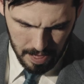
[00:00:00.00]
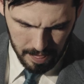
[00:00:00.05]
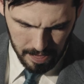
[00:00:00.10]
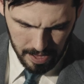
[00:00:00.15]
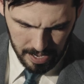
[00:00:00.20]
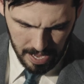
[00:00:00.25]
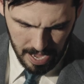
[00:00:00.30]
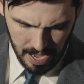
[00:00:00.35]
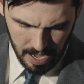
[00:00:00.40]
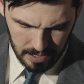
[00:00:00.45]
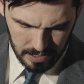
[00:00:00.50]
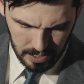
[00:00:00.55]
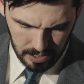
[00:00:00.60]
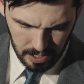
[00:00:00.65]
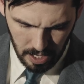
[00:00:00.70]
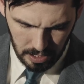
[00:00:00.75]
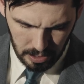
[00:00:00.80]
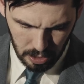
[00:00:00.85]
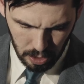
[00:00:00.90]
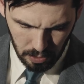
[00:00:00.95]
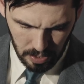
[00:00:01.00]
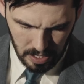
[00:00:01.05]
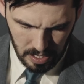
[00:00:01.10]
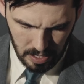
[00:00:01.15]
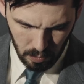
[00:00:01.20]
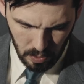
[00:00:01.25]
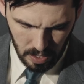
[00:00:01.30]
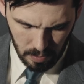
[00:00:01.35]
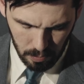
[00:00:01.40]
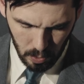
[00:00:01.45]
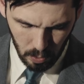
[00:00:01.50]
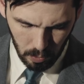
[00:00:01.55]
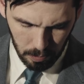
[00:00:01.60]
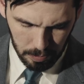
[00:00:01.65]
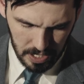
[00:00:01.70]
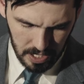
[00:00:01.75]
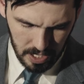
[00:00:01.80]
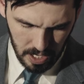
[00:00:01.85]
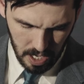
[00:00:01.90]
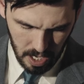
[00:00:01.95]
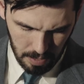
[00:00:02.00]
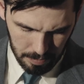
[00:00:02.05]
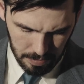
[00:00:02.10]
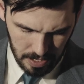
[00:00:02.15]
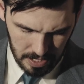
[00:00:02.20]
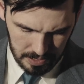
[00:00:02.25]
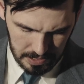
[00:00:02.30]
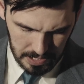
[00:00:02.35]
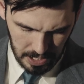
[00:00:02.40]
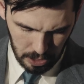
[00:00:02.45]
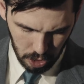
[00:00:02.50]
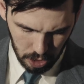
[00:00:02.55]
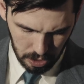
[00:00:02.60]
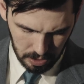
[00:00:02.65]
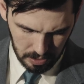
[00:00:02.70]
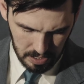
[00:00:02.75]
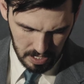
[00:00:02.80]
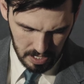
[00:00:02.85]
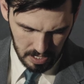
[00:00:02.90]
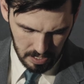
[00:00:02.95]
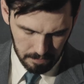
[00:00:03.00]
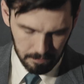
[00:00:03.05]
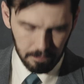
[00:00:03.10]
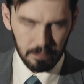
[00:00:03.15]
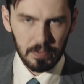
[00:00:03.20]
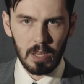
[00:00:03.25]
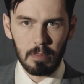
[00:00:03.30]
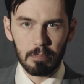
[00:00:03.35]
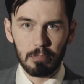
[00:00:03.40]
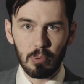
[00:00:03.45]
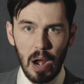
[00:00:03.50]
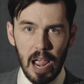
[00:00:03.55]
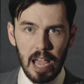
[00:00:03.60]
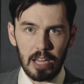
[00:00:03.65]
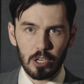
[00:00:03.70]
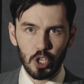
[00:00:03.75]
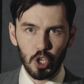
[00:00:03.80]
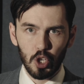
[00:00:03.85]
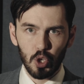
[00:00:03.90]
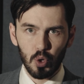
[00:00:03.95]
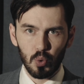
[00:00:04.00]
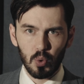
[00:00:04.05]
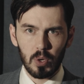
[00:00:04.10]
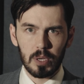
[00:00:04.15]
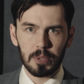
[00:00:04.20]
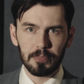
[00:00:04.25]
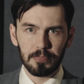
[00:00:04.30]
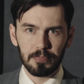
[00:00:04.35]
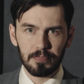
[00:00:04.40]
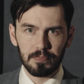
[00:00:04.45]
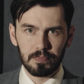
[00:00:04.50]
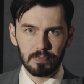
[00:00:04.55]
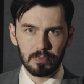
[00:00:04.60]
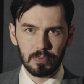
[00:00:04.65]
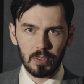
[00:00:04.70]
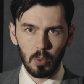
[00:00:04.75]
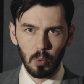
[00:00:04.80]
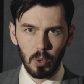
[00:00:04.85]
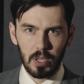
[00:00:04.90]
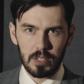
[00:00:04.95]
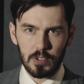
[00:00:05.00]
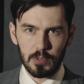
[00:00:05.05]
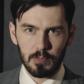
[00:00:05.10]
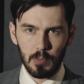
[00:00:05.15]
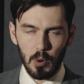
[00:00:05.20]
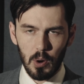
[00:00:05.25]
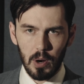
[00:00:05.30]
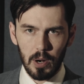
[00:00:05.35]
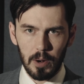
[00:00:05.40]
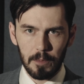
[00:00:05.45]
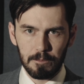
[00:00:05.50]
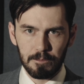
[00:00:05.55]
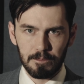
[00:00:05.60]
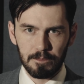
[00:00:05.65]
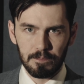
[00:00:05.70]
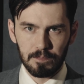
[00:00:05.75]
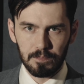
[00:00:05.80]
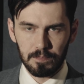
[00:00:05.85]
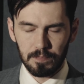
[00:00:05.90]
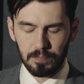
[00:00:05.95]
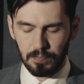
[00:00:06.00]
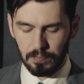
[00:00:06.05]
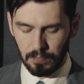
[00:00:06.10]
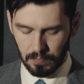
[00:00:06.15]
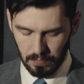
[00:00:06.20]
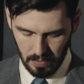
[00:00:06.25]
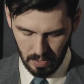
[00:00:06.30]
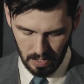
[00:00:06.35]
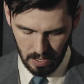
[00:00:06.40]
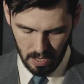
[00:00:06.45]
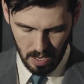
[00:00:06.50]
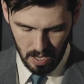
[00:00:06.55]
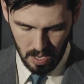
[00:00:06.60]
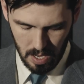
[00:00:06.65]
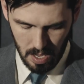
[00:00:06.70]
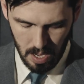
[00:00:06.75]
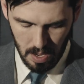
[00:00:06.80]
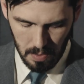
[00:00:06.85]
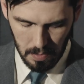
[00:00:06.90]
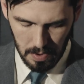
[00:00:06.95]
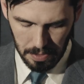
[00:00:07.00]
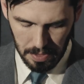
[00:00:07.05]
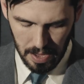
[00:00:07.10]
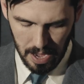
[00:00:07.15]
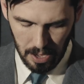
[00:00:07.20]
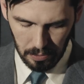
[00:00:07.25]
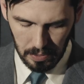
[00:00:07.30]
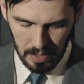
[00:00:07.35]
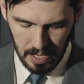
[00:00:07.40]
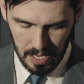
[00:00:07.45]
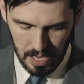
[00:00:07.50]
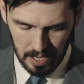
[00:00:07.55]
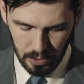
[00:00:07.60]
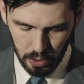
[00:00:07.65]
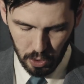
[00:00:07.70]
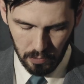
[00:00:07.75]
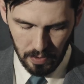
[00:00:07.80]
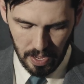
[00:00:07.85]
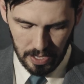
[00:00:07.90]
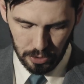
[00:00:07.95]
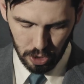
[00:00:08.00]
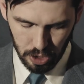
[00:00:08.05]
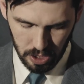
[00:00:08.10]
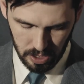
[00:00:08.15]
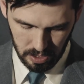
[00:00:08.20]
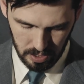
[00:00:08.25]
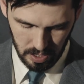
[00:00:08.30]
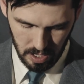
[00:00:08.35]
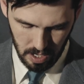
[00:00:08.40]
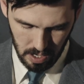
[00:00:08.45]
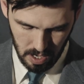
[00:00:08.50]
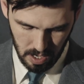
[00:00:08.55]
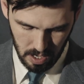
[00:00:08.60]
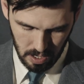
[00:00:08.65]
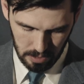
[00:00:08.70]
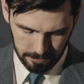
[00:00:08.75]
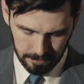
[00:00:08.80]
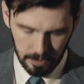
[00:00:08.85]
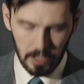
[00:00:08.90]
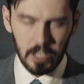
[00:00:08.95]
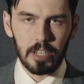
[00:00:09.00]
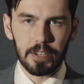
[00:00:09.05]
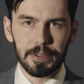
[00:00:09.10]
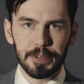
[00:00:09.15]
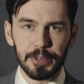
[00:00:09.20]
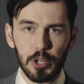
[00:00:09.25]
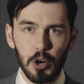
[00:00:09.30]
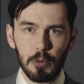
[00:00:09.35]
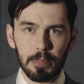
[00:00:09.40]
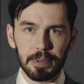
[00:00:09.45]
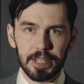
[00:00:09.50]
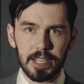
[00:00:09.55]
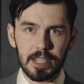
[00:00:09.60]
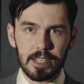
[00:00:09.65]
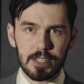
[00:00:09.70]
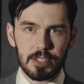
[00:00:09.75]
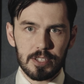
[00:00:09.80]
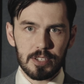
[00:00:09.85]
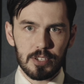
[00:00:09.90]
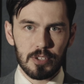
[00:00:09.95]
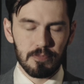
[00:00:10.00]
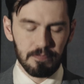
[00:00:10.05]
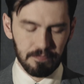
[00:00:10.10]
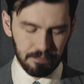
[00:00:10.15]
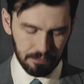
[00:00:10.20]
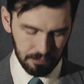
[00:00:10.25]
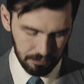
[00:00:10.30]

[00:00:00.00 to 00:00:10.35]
that as a country, we will become essentially brand new once more without the intervention of globalists.